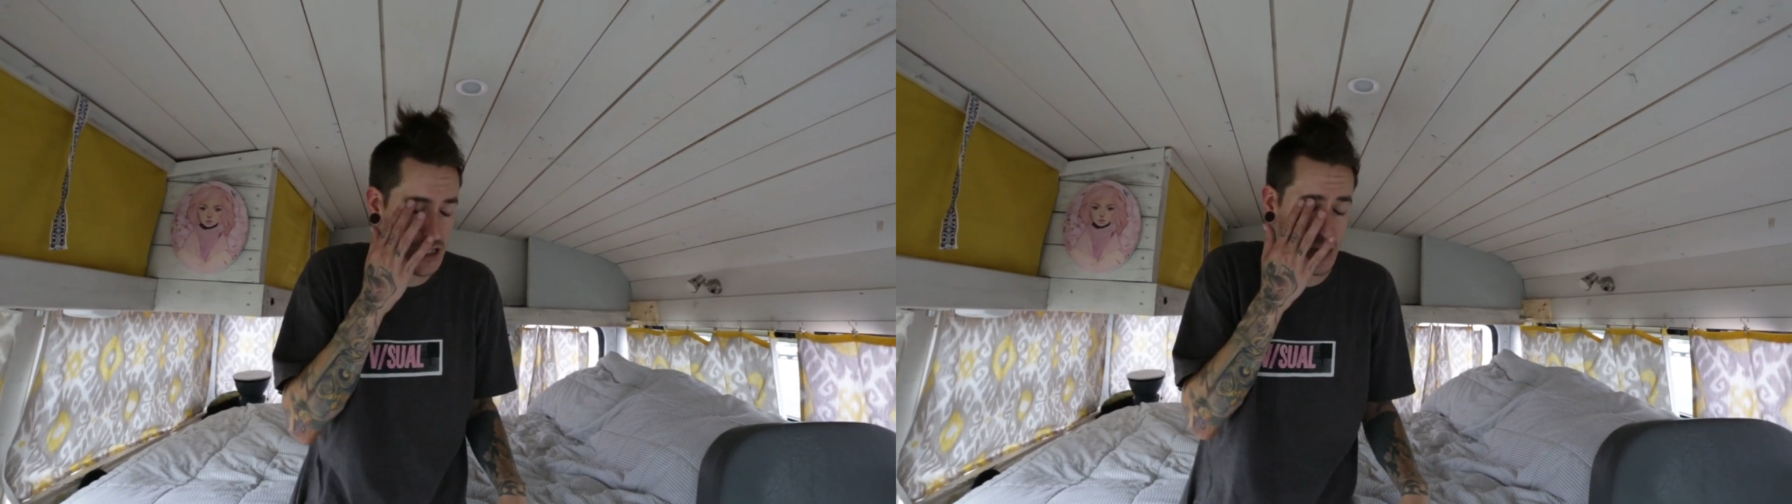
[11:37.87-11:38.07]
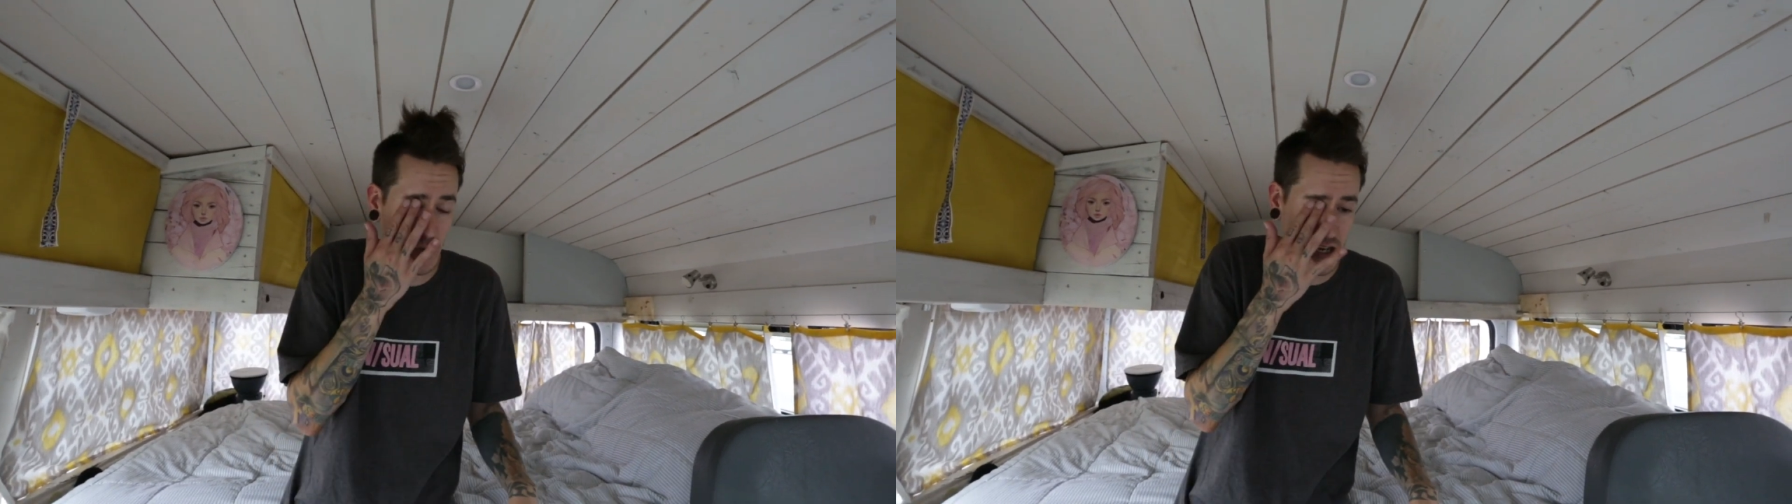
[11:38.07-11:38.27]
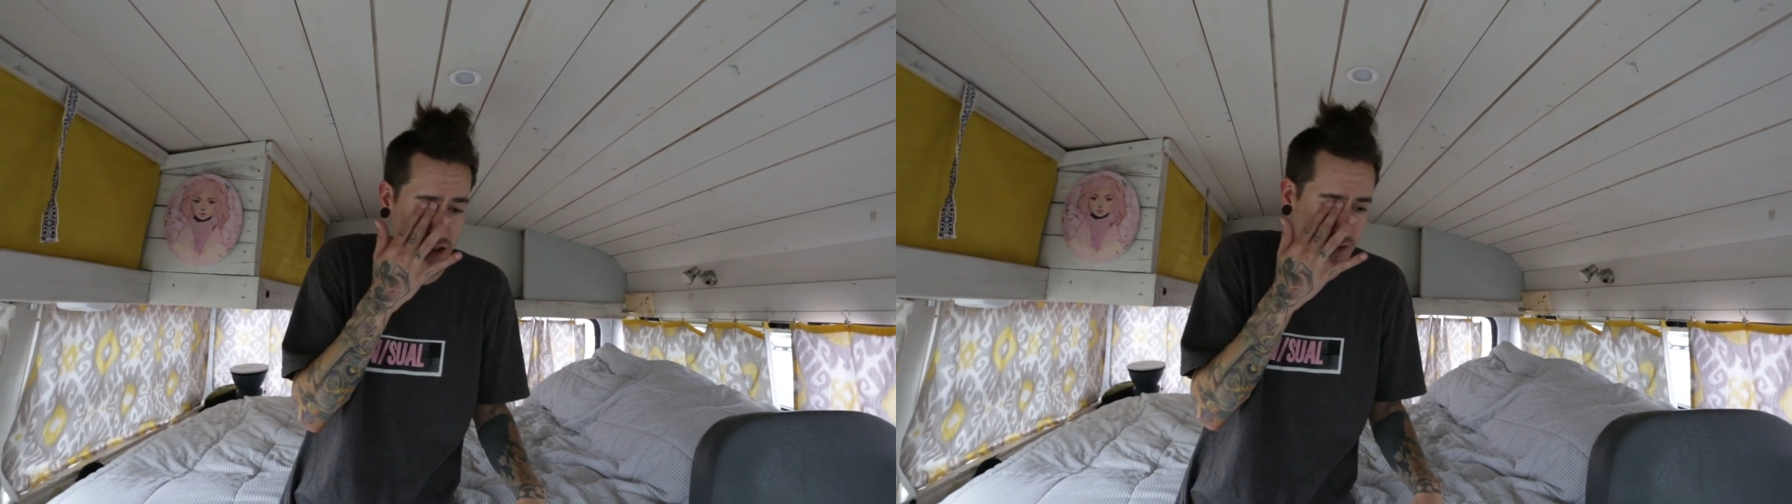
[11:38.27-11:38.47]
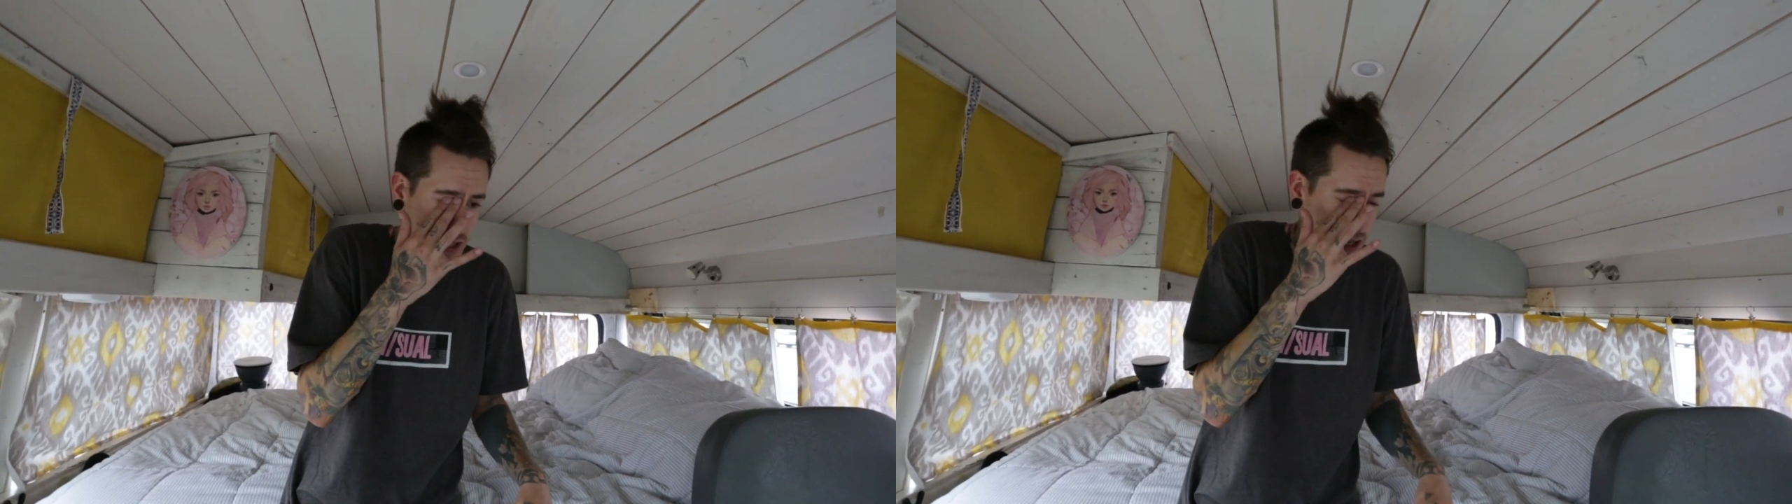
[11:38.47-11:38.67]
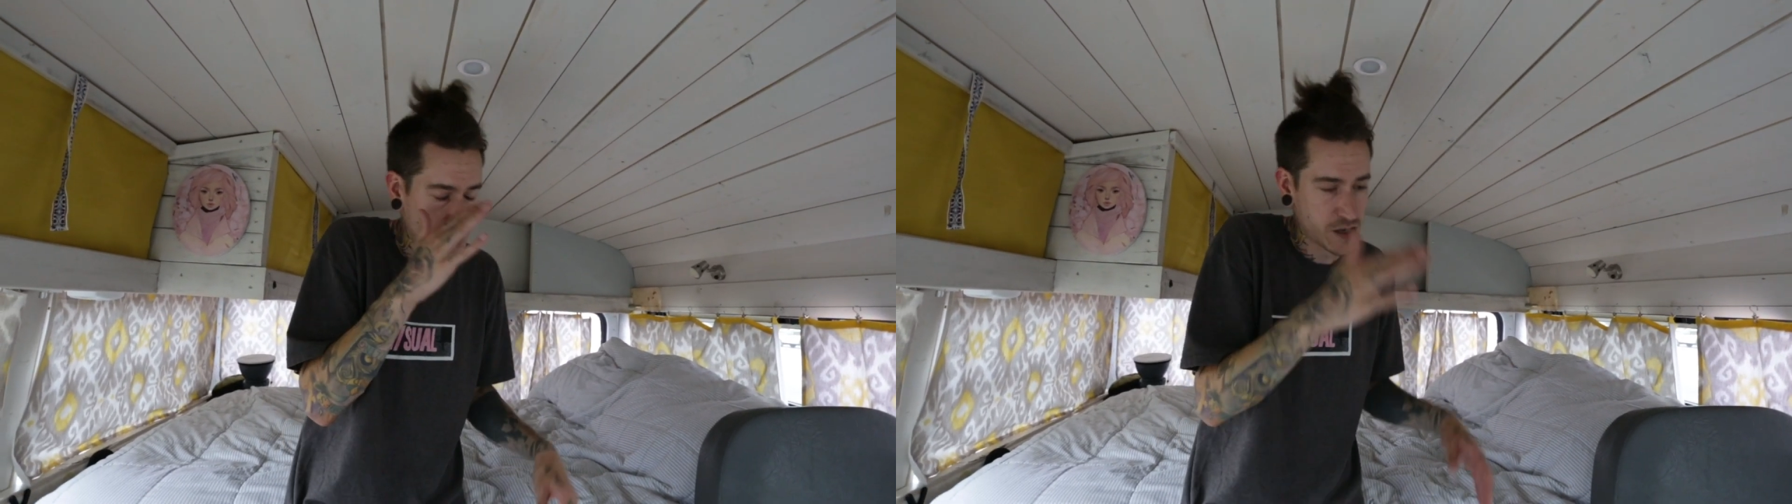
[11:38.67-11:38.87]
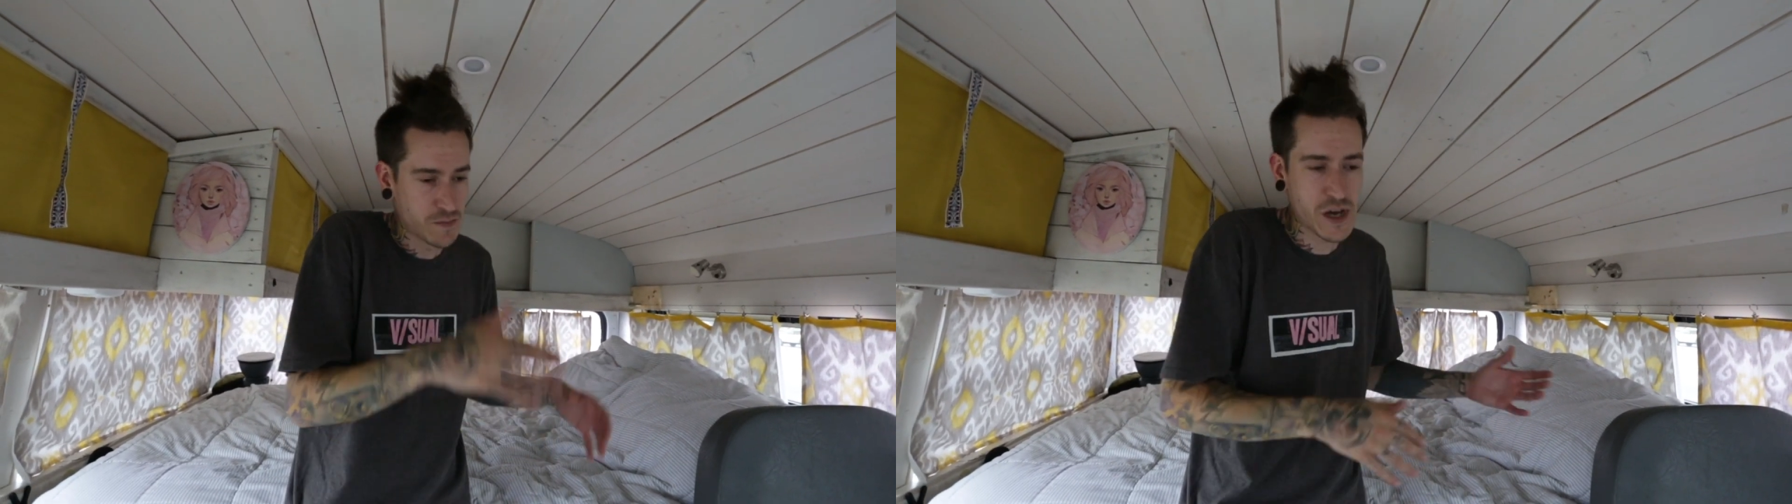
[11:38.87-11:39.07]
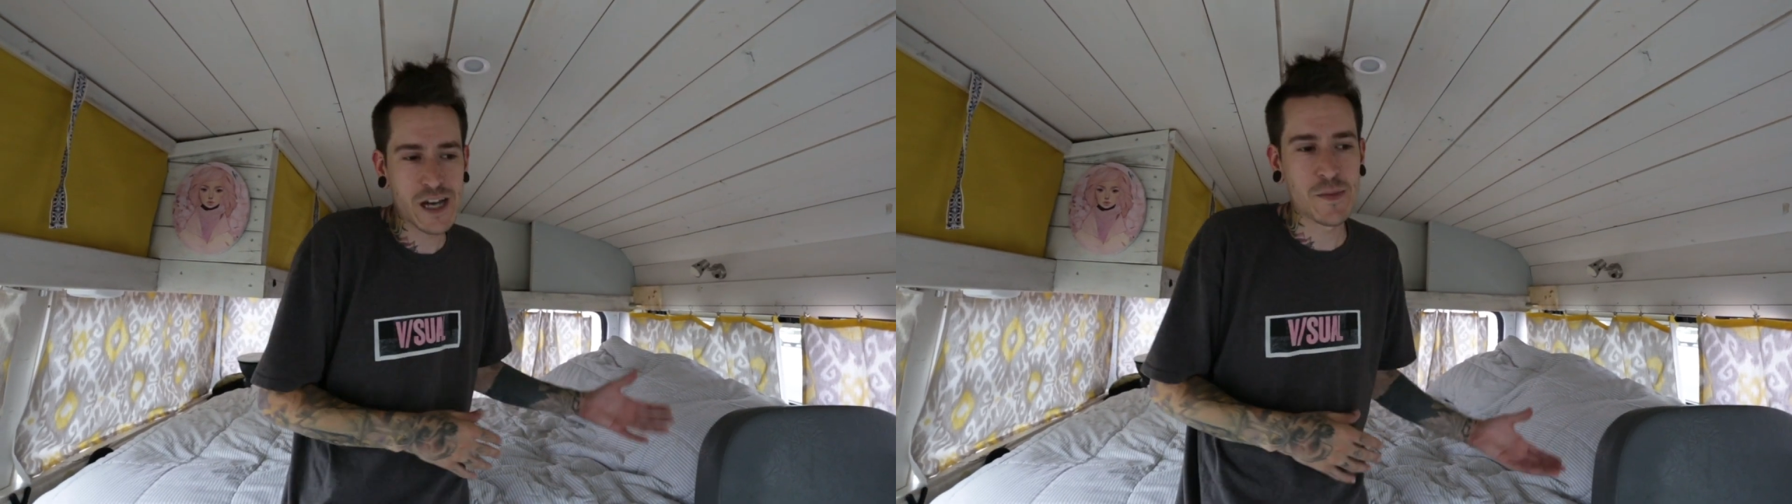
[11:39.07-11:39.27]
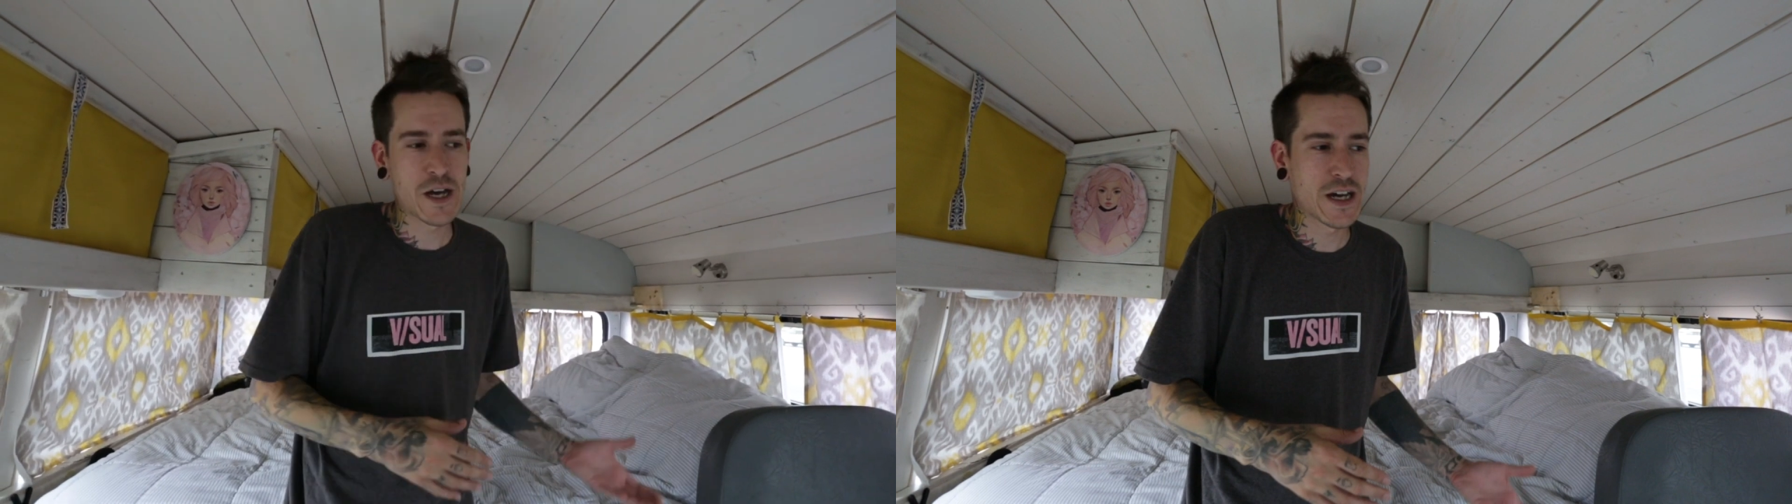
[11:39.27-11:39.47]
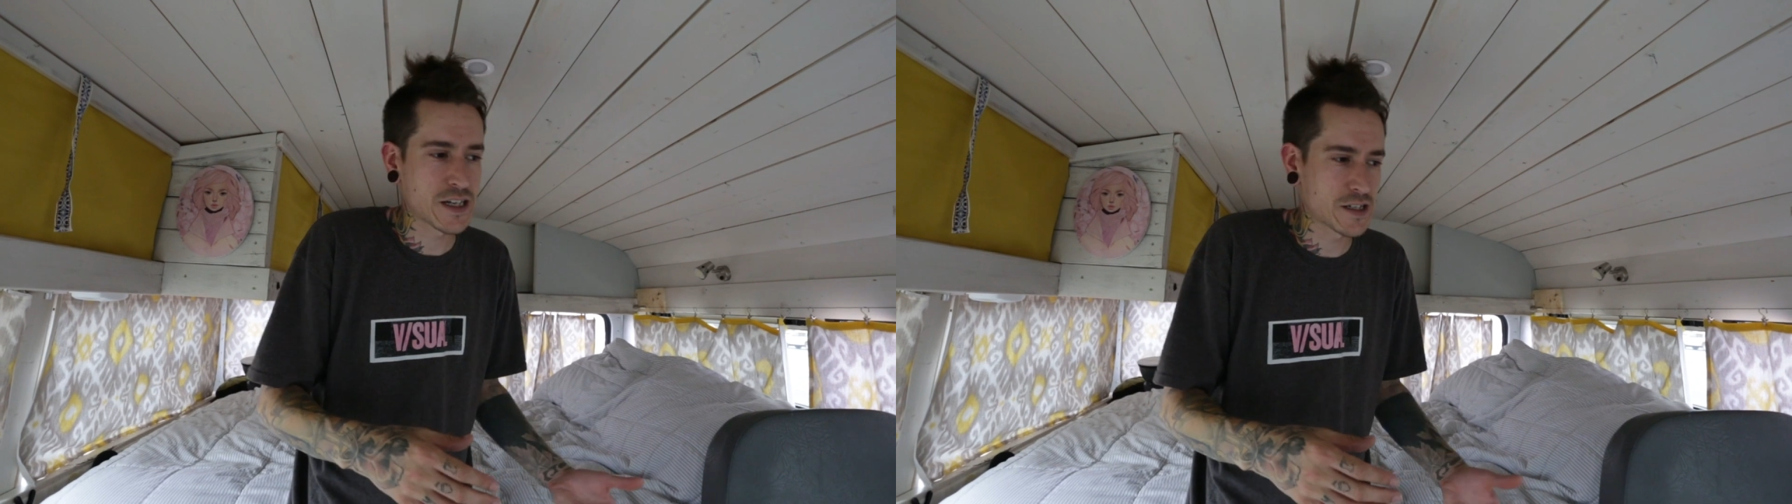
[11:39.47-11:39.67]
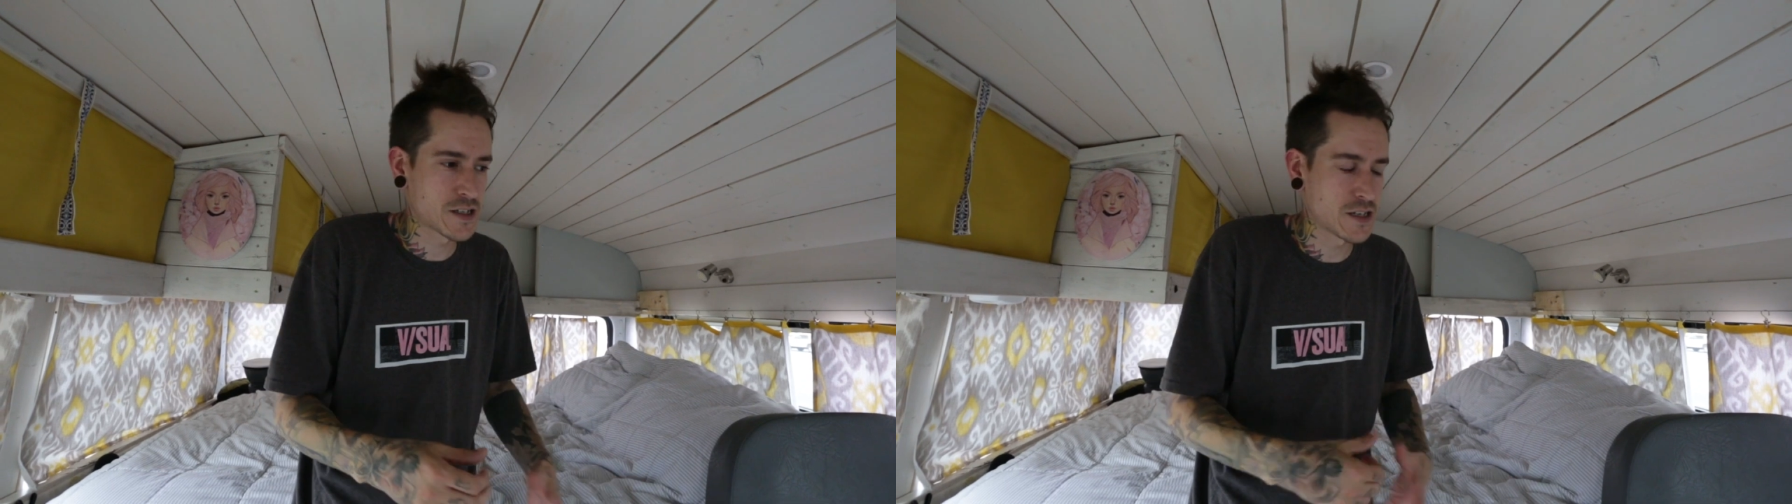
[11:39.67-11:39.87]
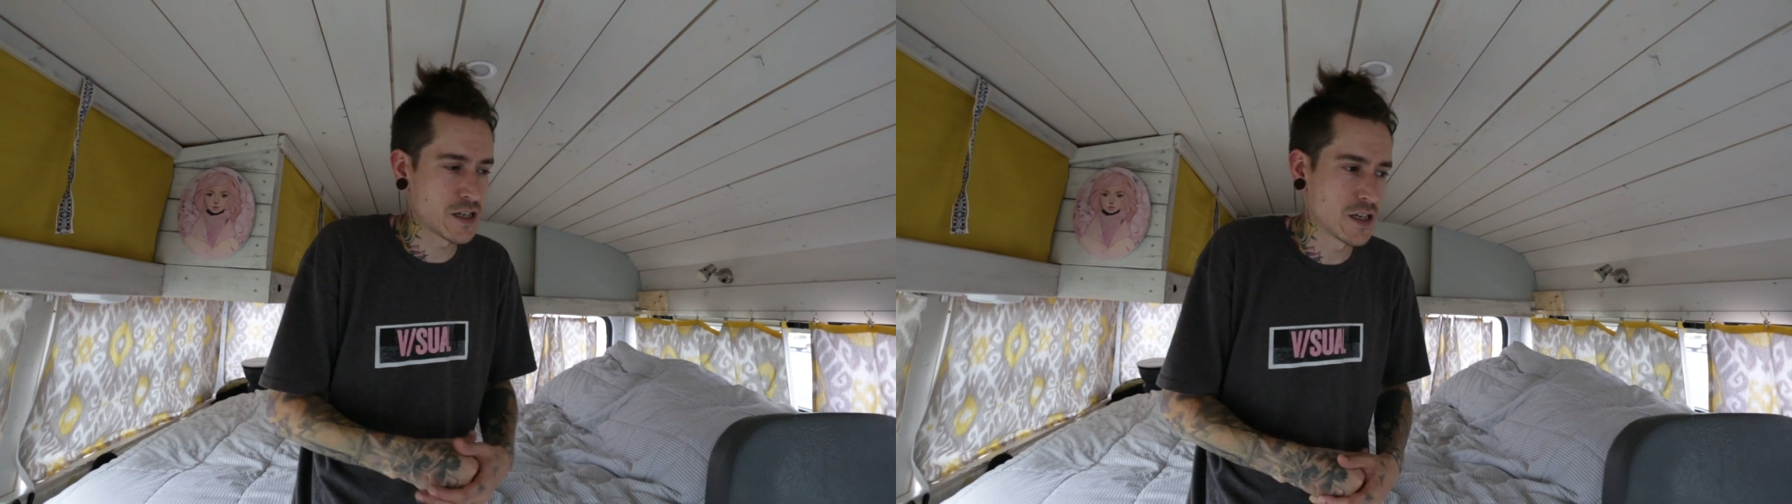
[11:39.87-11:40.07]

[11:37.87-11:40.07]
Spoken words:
So we have backpacks